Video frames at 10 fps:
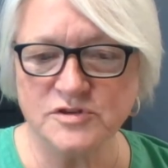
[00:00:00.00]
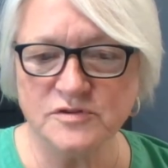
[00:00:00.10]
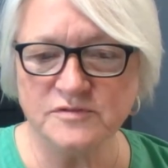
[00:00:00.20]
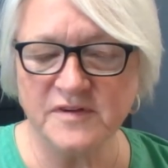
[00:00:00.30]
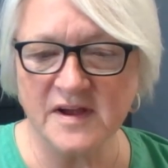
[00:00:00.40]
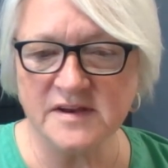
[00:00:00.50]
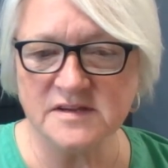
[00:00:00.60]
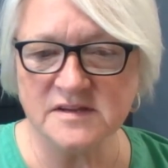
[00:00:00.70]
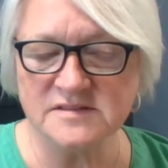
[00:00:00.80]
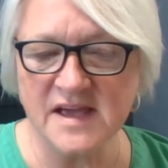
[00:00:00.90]
to
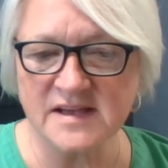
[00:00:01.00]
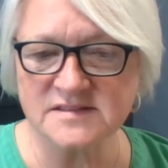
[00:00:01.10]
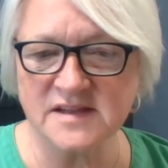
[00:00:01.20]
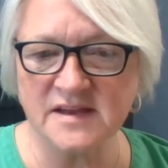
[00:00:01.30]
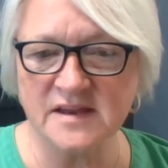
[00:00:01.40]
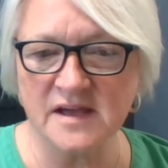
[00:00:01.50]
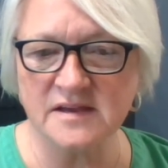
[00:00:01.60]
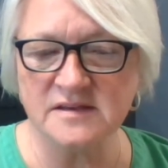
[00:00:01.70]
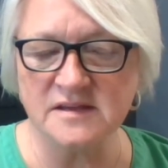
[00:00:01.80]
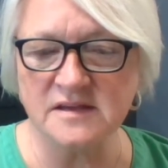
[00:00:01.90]
finding Tax
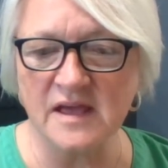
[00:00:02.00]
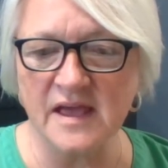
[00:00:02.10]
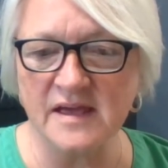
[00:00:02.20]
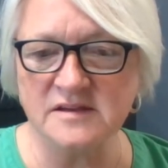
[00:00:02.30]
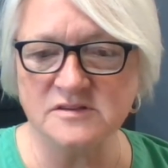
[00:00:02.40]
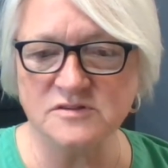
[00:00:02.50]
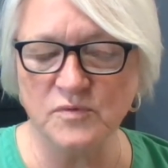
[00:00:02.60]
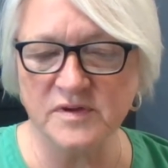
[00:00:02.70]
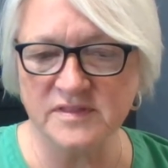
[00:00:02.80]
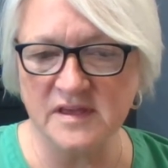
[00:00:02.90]
990 and
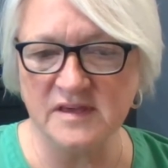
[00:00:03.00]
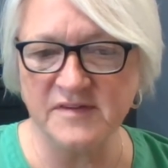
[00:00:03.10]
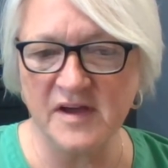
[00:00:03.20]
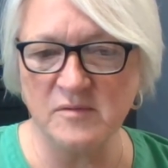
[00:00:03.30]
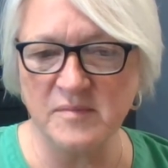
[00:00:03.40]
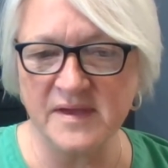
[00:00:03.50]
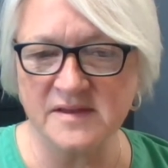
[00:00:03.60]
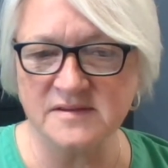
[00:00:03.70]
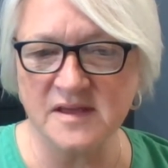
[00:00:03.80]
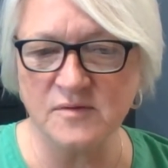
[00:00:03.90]
with the e-file
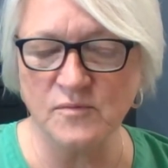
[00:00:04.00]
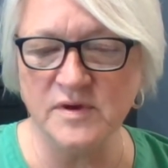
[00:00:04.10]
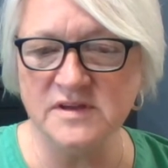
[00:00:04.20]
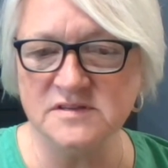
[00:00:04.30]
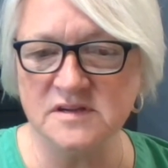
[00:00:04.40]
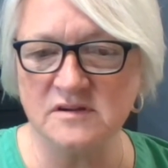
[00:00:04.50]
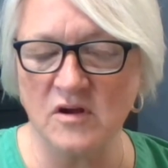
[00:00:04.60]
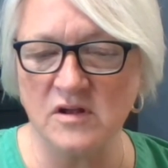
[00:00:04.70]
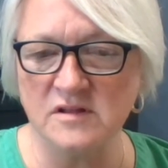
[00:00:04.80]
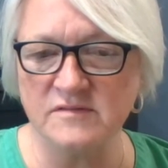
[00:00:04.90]
mandate, we did
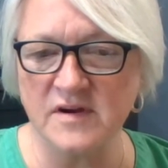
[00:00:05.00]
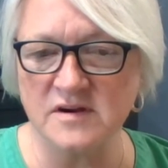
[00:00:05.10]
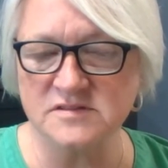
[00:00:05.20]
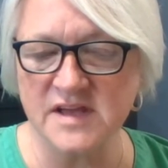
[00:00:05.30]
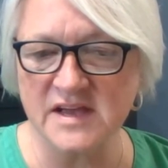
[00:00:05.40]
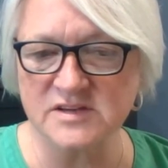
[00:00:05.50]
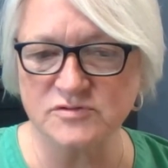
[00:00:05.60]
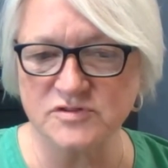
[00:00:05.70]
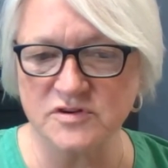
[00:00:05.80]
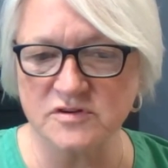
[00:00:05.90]
all of our tax
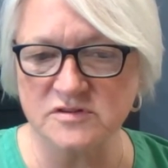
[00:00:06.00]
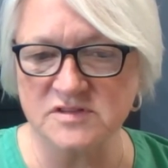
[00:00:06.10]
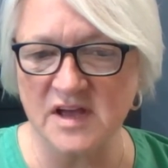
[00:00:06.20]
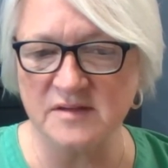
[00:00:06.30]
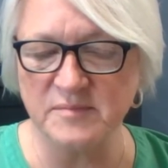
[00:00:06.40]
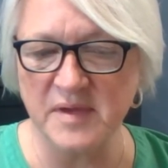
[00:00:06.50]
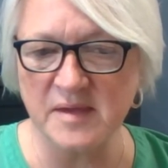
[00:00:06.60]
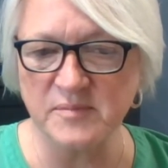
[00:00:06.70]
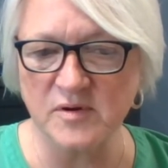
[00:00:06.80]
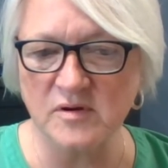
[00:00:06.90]
returns on
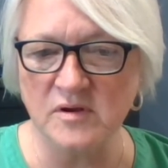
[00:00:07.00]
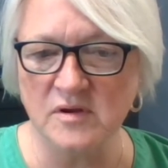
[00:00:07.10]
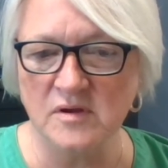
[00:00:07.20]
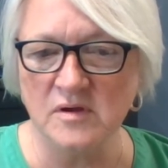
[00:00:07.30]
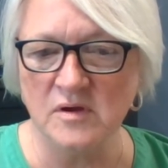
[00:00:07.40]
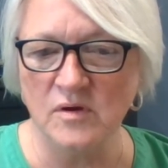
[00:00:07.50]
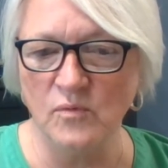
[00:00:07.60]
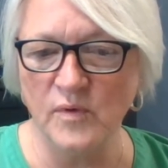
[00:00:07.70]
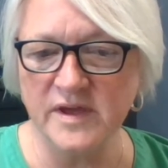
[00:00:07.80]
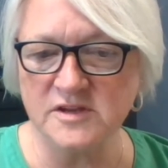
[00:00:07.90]
paper,
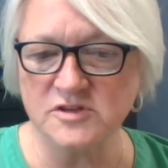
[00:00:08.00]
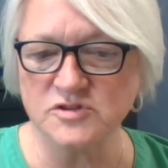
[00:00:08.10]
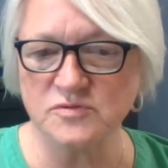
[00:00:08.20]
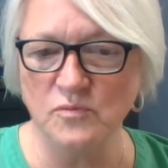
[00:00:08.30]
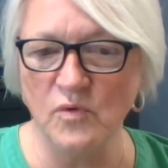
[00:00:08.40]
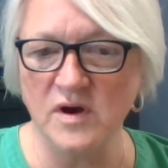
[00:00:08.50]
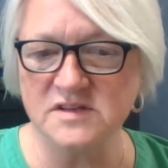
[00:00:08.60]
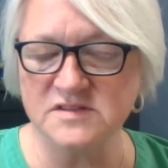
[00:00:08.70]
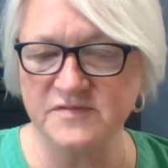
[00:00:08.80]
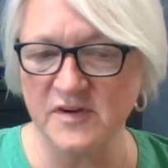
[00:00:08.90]
which
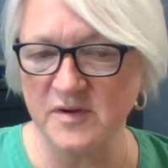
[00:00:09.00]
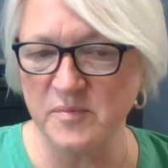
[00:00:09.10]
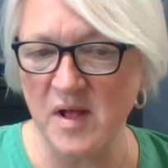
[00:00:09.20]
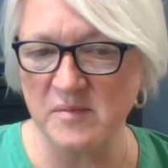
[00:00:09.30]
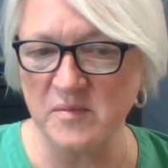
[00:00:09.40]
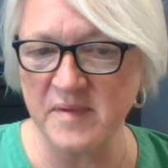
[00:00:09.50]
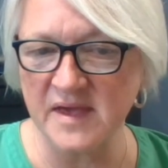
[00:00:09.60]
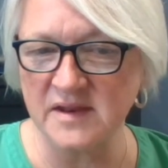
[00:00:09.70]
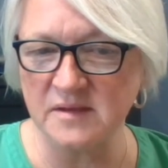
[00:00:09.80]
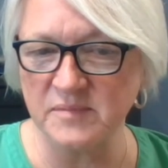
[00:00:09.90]
was very
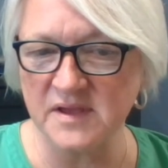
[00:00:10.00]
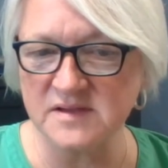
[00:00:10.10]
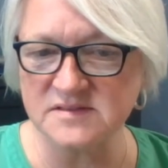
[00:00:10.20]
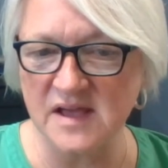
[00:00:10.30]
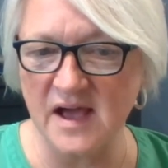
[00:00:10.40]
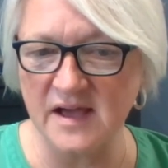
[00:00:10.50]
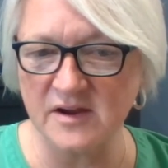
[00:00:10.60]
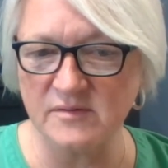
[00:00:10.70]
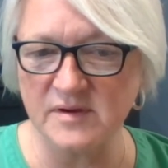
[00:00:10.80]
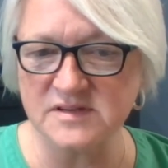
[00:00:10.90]
problematic because the
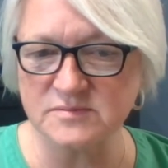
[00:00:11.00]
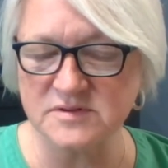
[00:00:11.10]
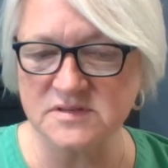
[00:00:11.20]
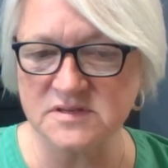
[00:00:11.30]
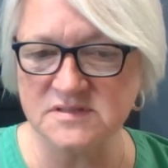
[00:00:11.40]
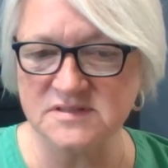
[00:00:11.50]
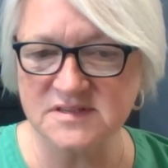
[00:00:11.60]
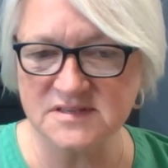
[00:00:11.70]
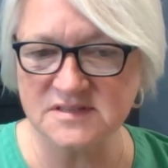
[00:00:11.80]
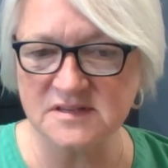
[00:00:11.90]
IRS was
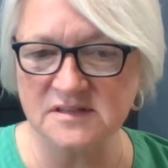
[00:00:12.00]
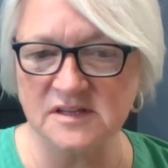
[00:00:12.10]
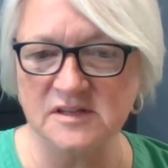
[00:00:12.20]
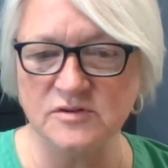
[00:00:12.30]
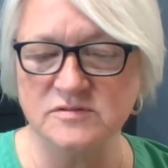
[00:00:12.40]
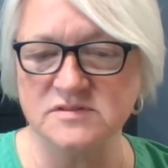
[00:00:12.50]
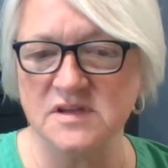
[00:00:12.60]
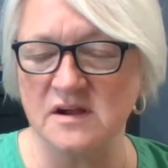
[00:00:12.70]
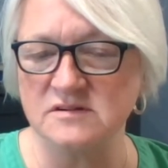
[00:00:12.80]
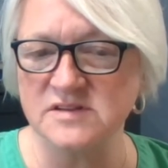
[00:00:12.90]
consistently
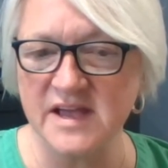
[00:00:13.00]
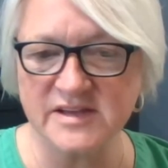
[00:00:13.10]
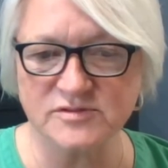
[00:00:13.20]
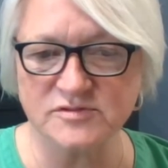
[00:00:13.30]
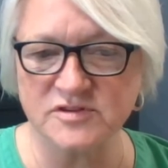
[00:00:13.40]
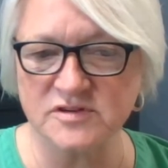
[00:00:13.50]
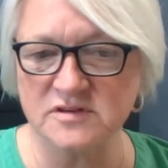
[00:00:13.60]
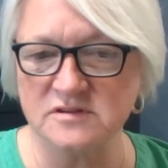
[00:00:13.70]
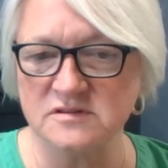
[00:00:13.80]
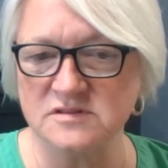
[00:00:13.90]
losing our tax
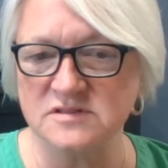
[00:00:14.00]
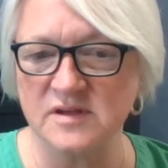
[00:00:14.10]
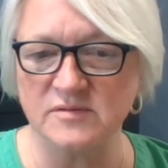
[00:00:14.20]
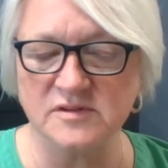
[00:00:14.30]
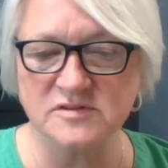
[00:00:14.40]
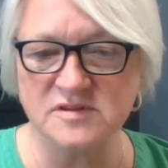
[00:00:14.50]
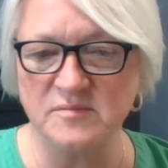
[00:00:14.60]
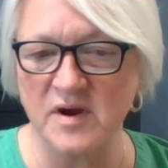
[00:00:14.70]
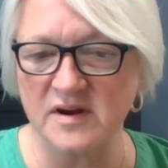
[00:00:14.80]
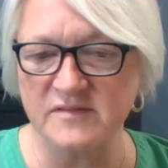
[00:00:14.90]
returns. They were
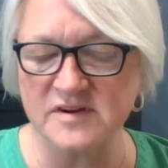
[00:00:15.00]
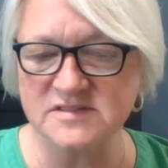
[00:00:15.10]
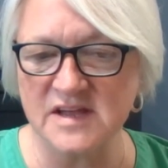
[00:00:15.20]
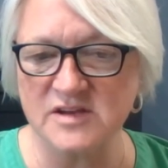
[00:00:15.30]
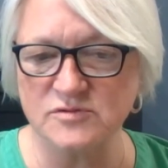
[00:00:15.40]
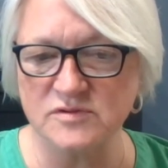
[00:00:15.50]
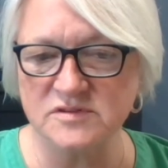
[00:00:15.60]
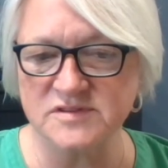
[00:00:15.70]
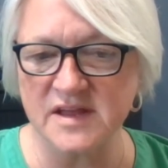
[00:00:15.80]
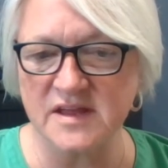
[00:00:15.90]
losing part of our
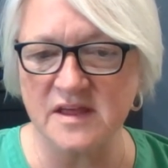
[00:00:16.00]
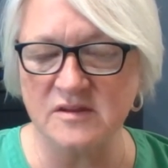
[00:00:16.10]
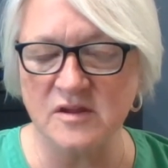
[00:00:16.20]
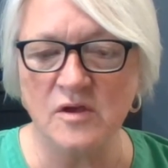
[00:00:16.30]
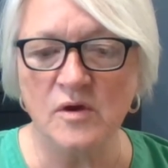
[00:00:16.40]
schedules, and